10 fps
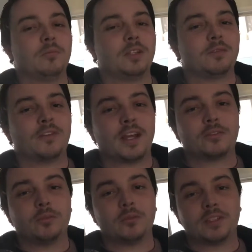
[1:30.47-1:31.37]
These
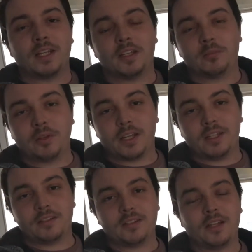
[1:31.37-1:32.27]
factory Mercedes
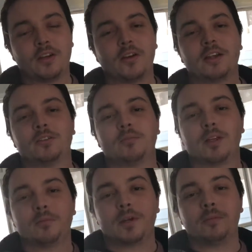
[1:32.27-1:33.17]
blades are actually
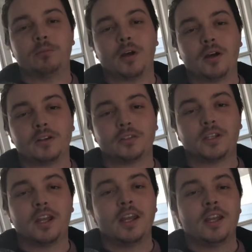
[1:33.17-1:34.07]
made by Bosch.